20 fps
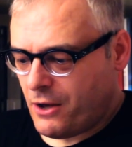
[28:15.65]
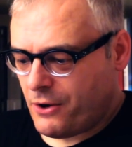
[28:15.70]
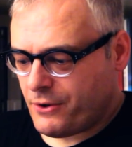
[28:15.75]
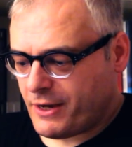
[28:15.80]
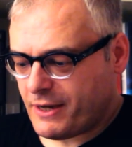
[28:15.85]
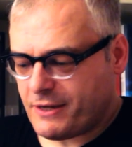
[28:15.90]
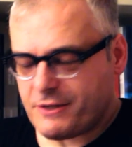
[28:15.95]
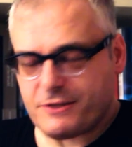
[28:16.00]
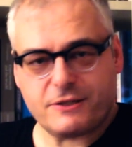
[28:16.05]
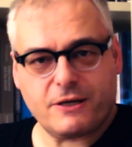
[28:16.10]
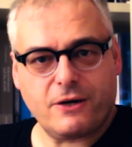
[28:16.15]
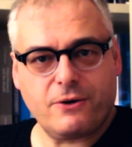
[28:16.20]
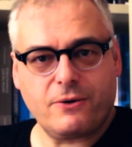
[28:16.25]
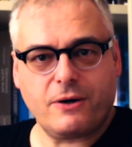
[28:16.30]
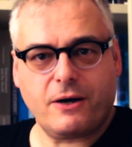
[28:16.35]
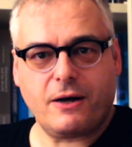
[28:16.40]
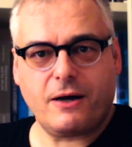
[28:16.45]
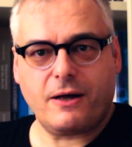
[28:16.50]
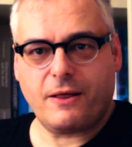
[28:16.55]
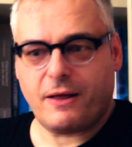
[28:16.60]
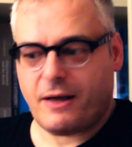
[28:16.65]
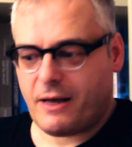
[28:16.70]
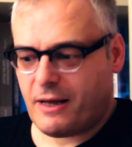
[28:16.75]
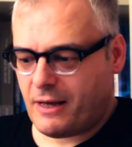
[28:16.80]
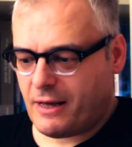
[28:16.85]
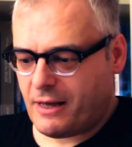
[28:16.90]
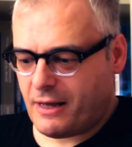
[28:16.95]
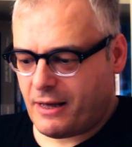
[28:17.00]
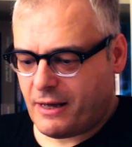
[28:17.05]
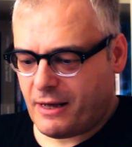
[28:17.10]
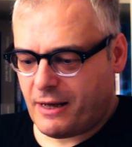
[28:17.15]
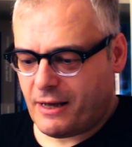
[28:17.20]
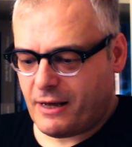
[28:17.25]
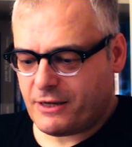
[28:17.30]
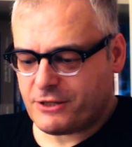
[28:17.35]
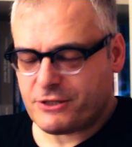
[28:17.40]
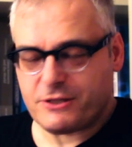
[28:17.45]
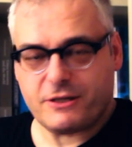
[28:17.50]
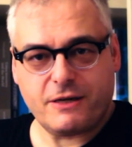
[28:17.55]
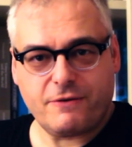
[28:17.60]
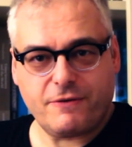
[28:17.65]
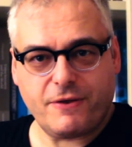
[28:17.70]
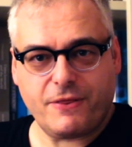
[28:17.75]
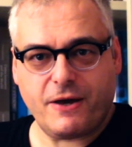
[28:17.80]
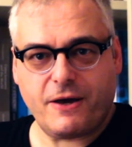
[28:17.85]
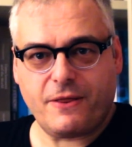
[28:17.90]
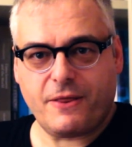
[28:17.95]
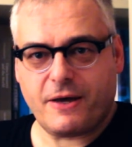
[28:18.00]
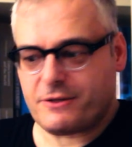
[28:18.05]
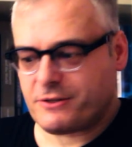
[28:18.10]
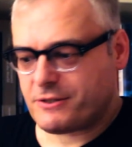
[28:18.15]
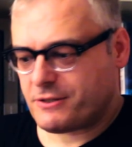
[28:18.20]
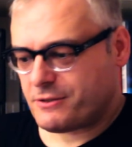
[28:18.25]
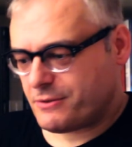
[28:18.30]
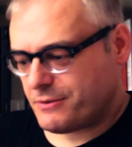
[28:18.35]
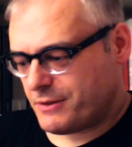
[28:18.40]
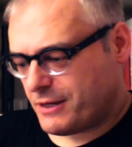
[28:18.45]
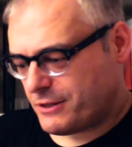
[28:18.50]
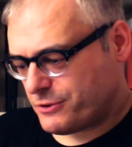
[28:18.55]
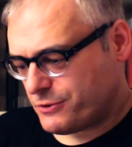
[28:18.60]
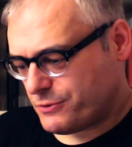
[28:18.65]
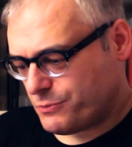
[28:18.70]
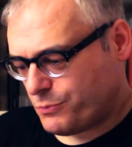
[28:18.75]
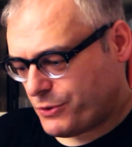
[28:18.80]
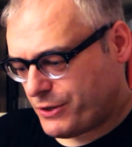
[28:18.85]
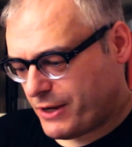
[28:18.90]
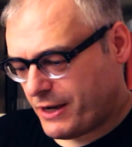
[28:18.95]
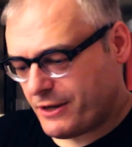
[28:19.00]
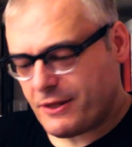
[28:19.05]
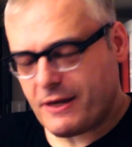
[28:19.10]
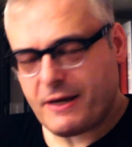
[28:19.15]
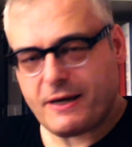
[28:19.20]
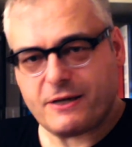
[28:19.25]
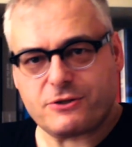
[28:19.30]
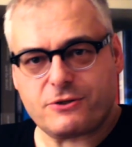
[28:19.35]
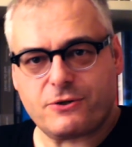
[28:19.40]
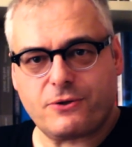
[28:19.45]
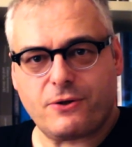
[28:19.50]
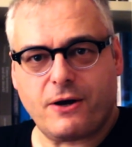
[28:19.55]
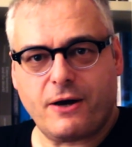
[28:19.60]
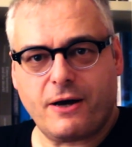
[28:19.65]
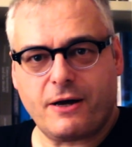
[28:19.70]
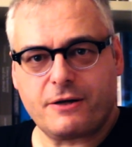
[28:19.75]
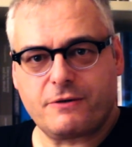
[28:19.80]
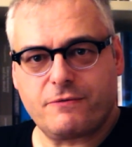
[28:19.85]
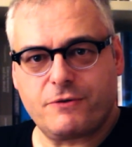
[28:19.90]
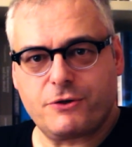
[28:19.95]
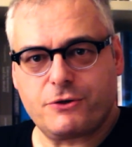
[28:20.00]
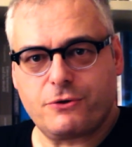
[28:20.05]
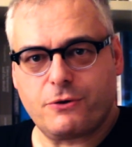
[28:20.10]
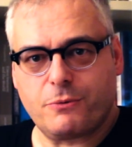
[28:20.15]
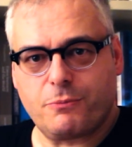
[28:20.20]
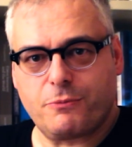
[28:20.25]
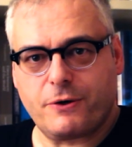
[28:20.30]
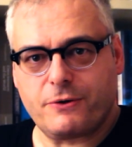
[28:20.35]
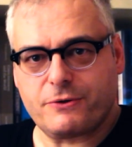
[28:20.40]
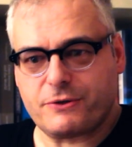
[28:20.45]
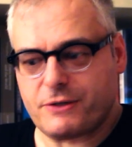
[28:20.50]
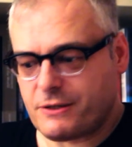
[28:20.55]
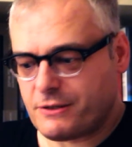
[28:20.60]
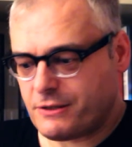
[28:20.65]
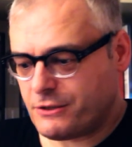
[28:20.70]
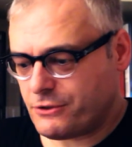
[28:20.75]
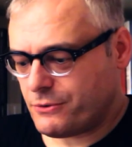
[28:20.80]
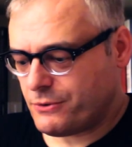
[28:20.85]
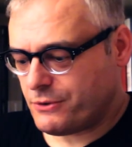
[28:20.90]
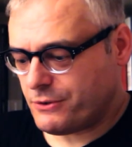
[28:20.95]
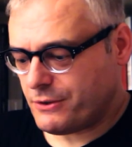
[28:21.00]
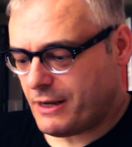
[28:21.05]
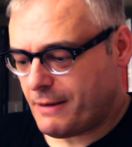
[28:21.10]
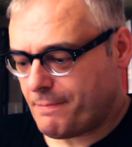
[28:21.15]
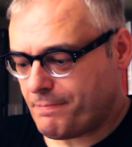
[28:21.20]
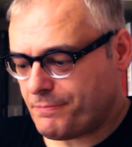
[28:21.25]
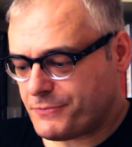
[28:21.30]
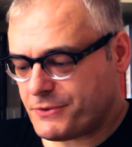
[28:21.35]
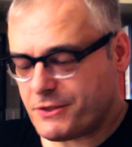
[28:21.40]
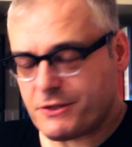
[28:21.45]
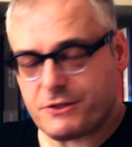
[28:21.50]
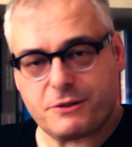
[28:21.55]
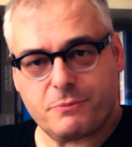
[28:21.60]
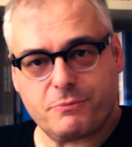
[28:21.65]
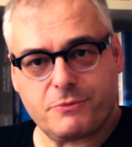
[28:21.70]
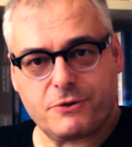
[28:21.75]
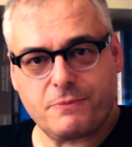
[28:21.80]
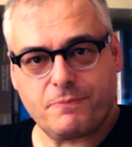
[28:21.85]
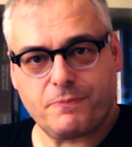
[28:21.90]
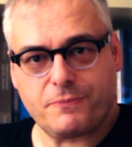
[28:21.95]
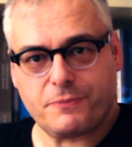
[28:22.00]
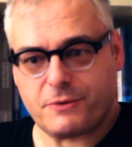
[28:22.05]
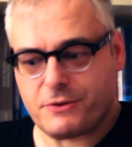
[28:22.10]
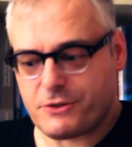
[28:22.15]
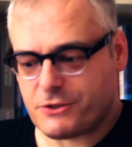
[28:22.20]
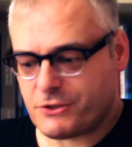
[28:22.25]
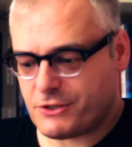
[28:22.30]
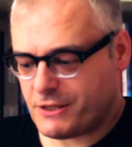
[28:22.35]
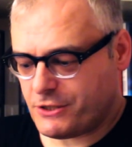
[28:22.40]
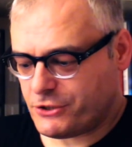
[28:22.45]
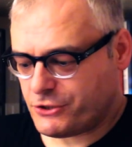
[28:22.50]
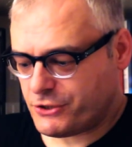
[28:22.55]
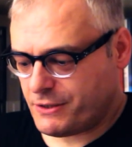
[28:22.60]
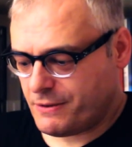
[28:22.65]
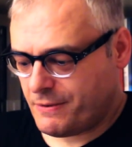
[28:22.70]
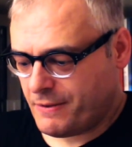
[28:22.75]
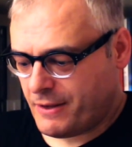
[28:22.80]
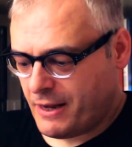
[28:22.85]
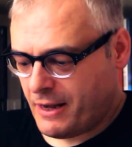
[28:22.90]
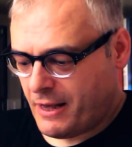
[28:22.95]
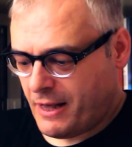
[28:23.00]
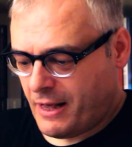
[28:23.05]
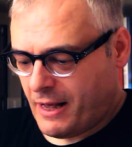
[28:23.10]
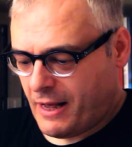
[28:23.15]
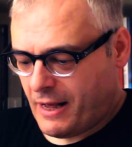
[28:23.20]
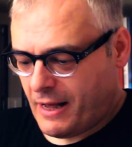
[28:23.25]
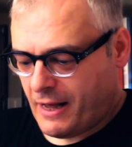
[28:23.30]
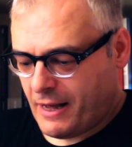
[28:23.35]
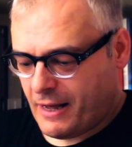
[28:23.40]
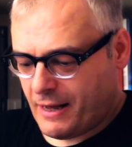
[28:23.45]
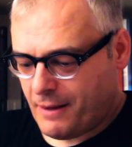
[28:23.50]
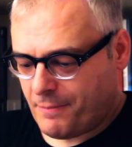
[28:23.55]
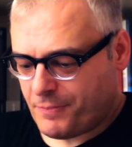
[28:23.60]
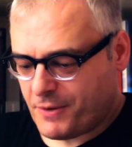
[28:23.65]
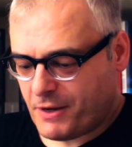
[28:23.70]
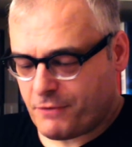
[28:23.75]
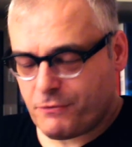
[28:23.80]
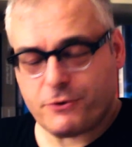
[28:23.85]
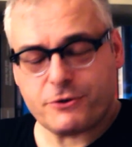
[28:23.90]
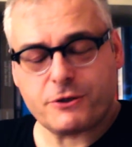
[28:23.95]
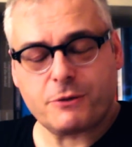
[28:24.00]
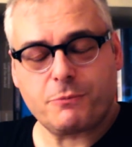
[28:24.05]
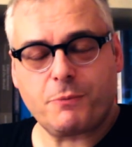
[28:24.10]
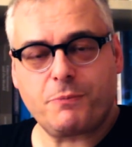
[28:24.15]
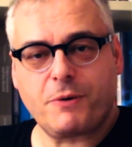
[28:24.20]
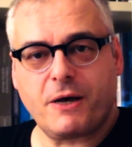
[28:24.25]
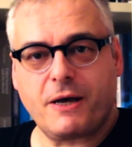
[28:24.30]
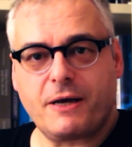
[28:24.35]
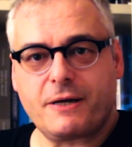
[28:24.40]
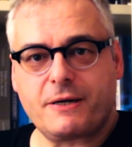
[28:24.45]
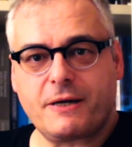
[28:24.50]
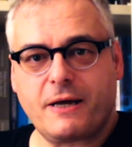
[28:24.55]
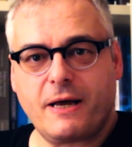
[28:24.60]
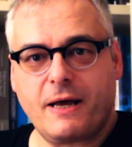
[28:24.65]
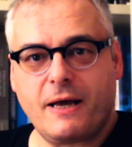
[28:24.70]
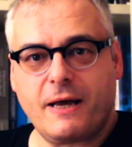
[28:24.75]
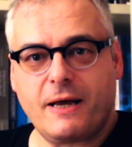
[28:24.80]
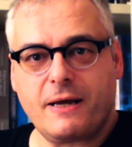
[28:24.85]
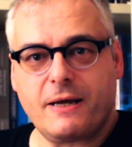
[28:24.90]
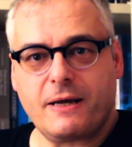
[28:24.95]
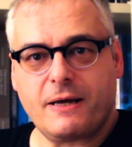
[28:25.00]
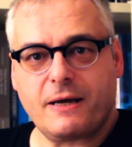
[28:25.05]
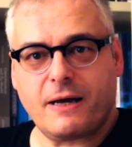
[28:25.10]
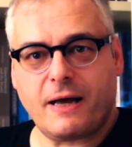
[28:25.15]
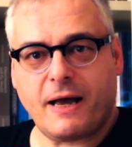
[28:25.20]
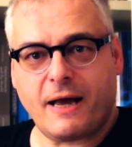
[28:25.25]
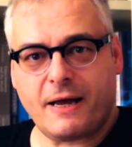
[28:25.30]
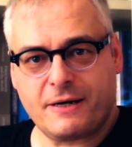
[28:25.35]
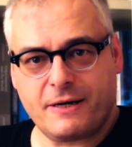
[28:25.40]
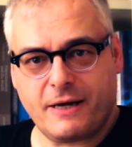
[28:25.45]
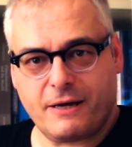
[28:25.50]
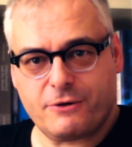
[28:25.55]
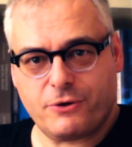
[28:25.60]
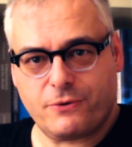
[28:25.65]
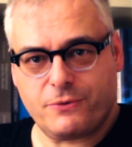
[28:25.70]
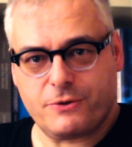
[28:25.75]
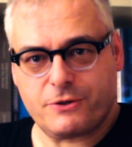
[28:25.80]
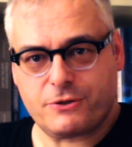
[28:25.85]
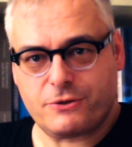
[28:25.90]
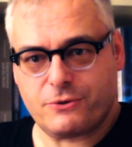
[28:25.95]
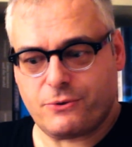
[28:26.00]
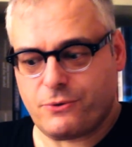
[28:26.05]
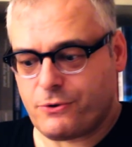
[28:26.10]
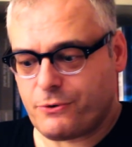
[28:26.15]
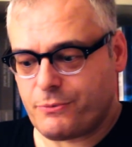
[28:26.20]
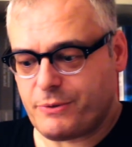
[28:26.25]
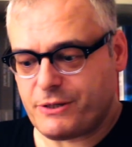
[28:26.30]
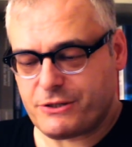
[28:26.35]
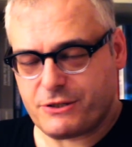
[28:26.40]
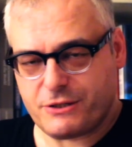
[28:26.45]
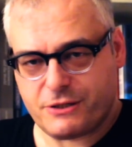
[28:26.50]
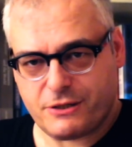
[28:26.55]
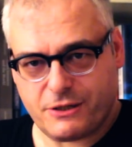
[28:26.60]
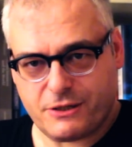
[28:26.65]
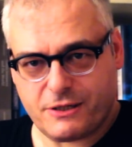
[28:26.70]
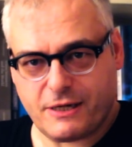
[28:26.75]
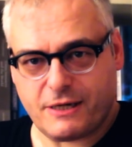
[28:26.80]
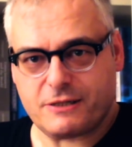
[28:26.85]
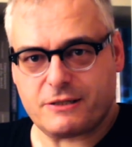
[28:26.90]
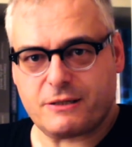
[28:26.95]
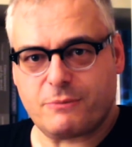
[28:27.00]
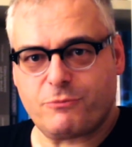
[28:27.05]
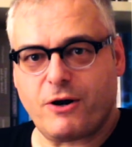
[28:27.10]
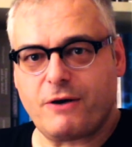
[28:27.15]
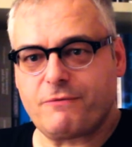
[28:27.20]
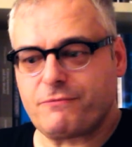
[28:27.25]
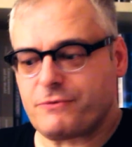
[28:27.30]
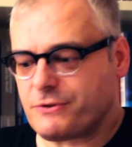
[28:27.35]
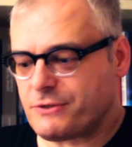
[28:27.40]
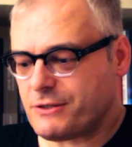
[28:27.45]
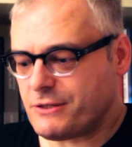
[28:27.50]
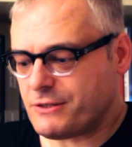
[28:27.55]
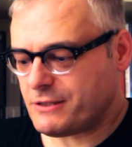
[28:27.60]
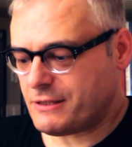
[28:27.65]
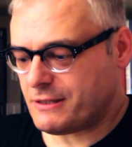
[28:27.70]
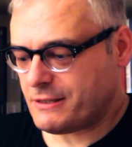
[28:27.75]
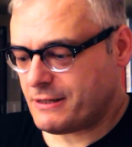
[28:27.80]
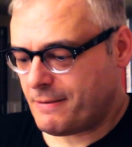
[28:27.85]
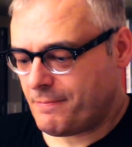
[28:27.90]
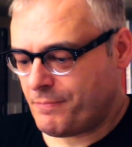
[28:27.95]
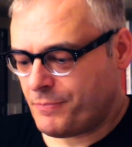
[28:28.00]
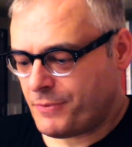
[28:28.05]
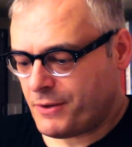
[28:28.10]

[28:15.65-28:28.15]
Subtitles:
Okay, so I shall leave it there. That's what I think gets to the heart of the dual systems distinction. I've also prepared a handout on this talk which contains some references and